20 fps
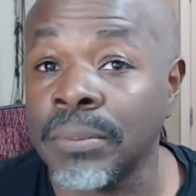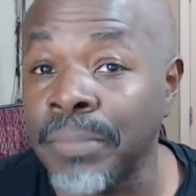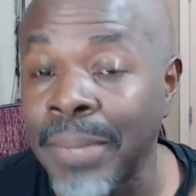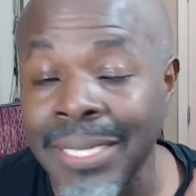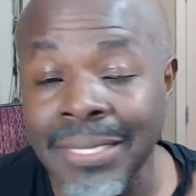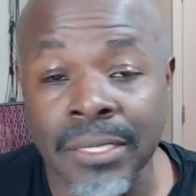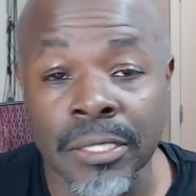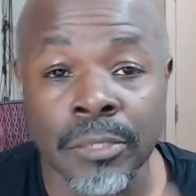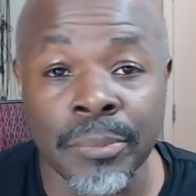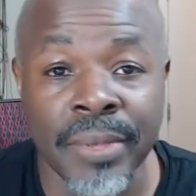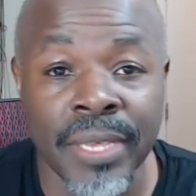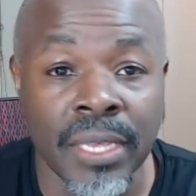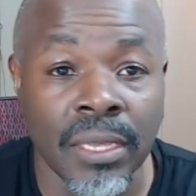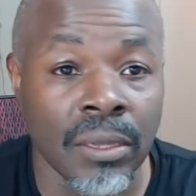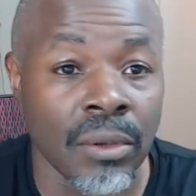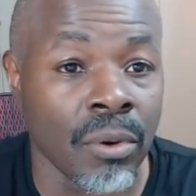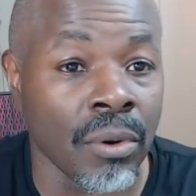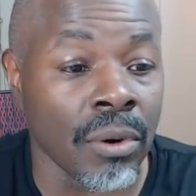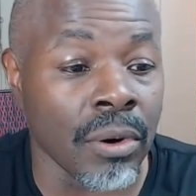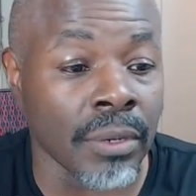Message me
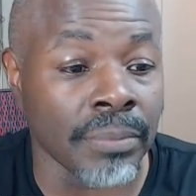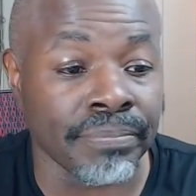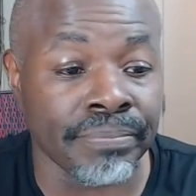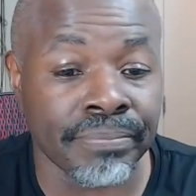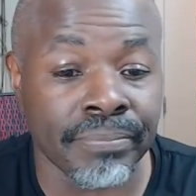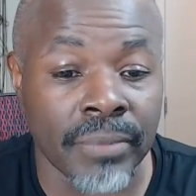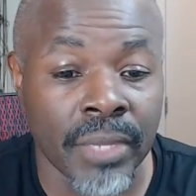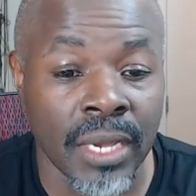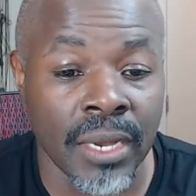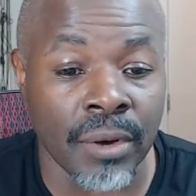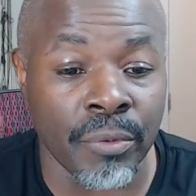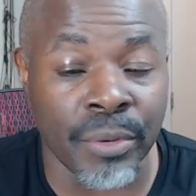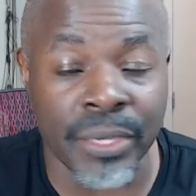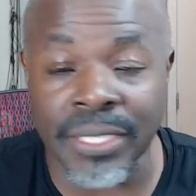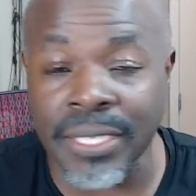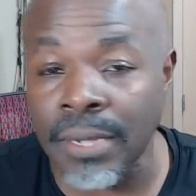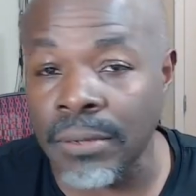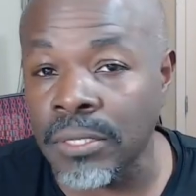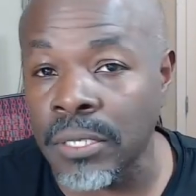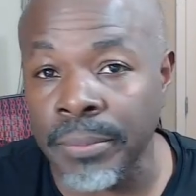or uh,
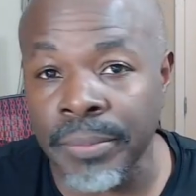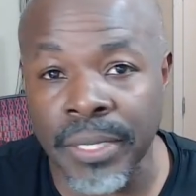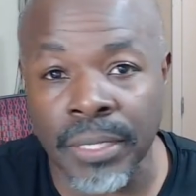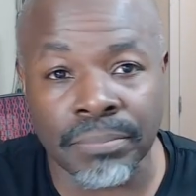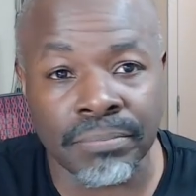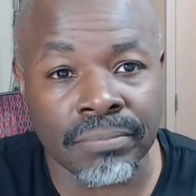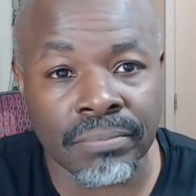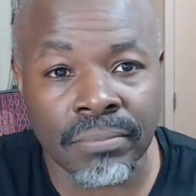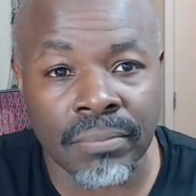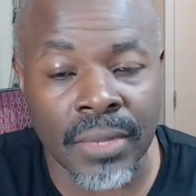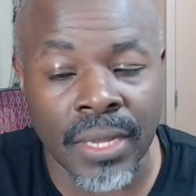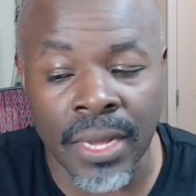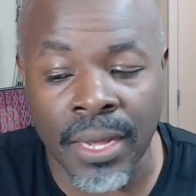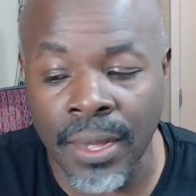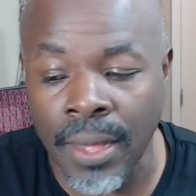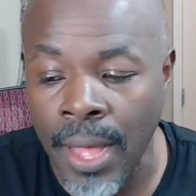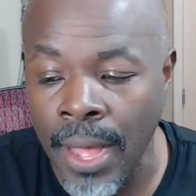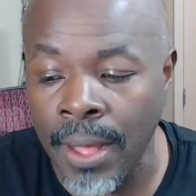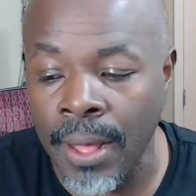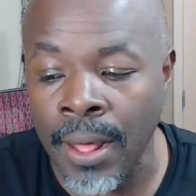reach out to me.
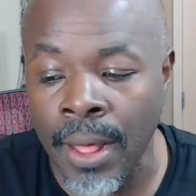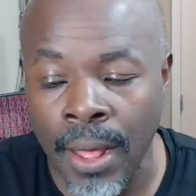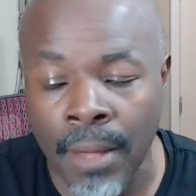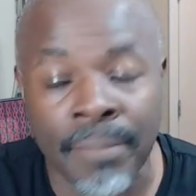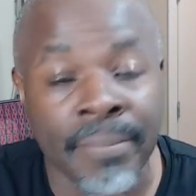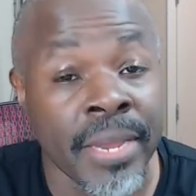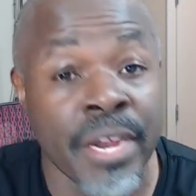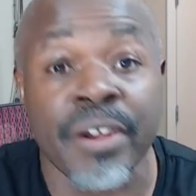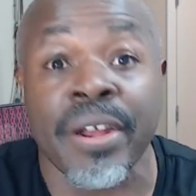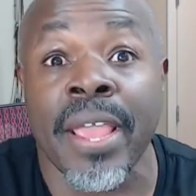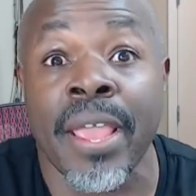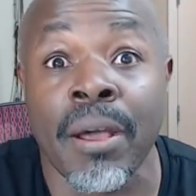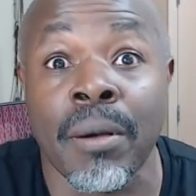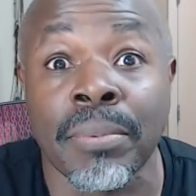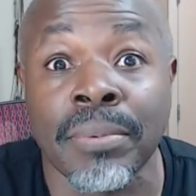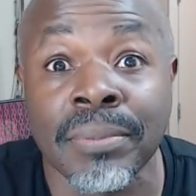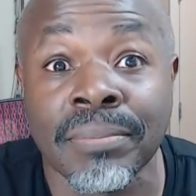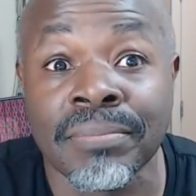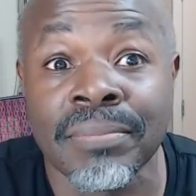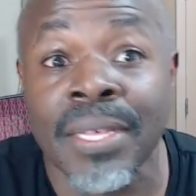Uh, I- I'm here to
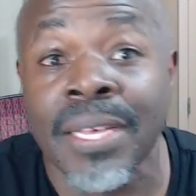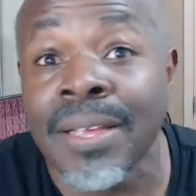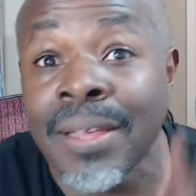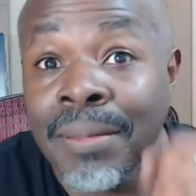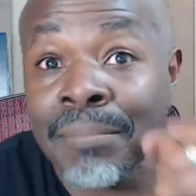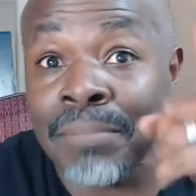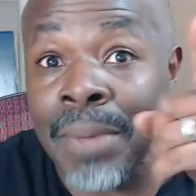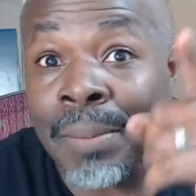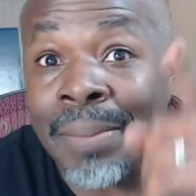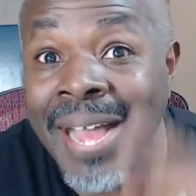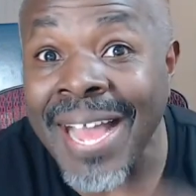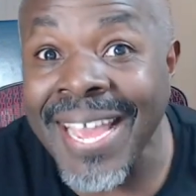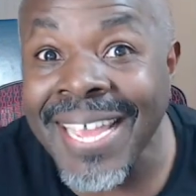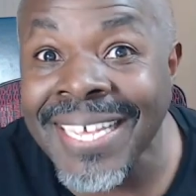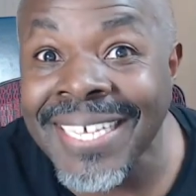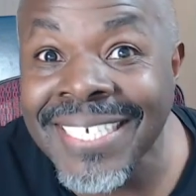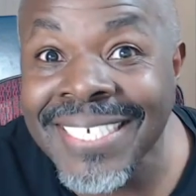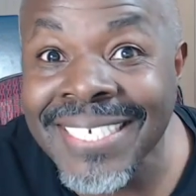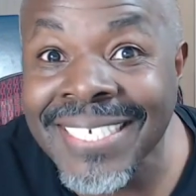help. Bye bye.